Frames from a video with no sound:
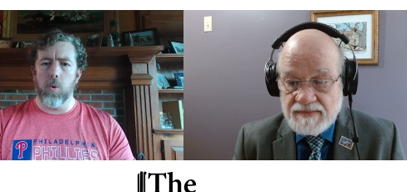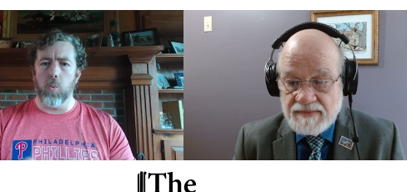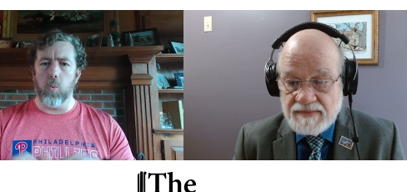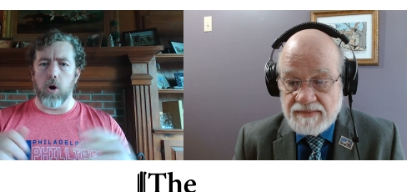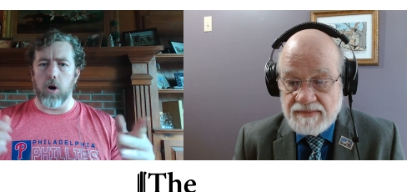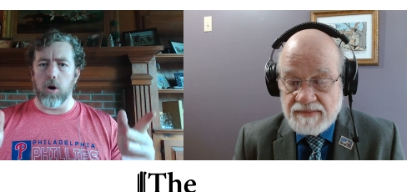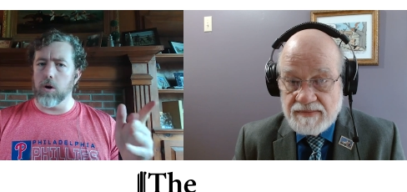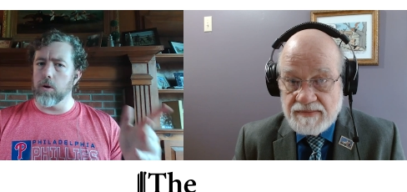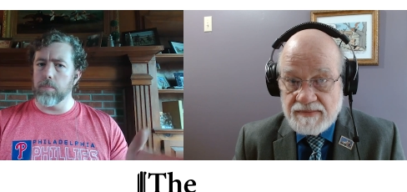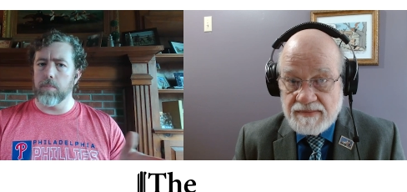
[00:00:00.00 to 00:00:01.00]

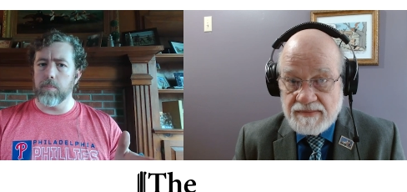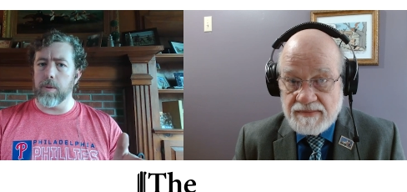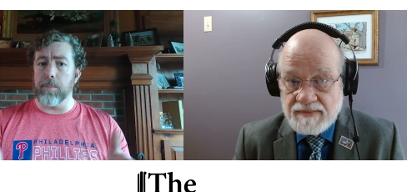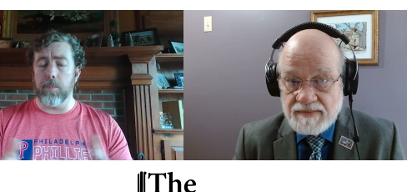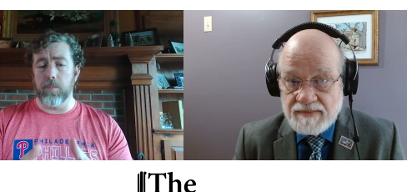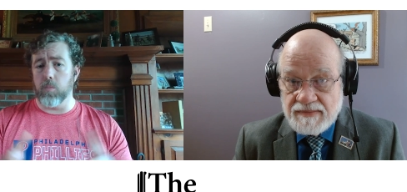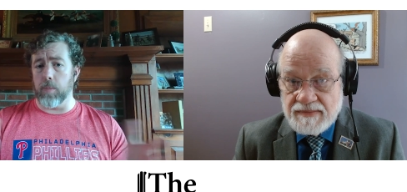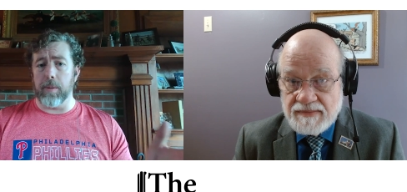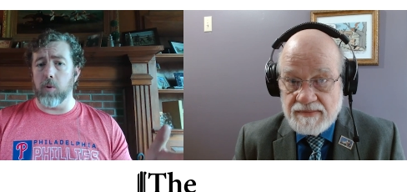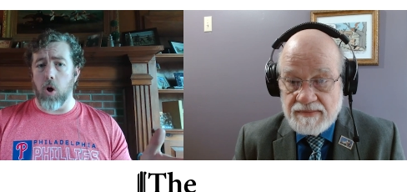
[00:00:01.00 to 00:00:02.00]
Speaker 1: were
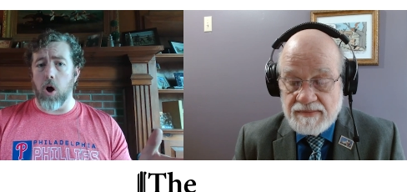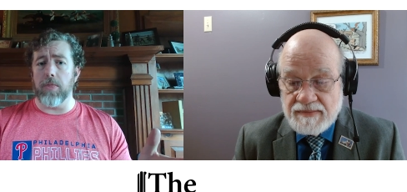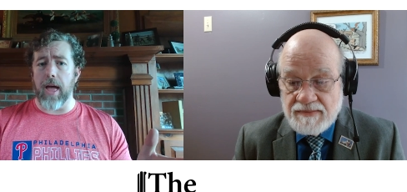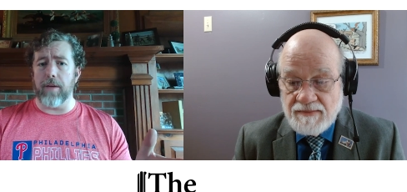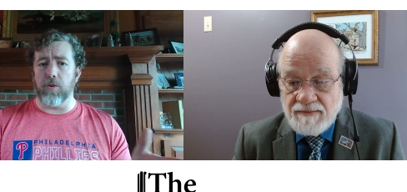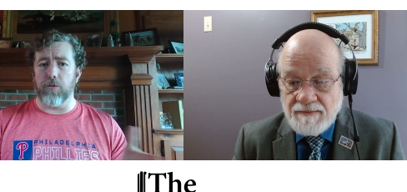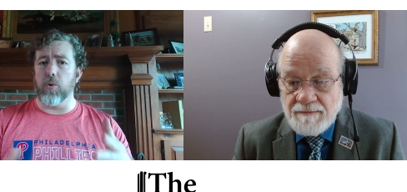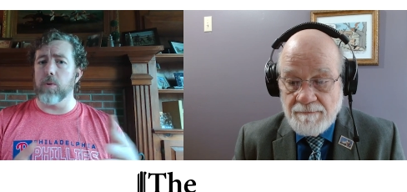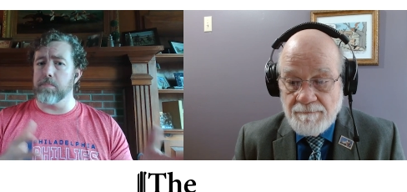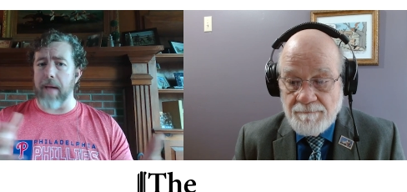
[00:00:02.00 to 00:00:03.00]
were people on that reform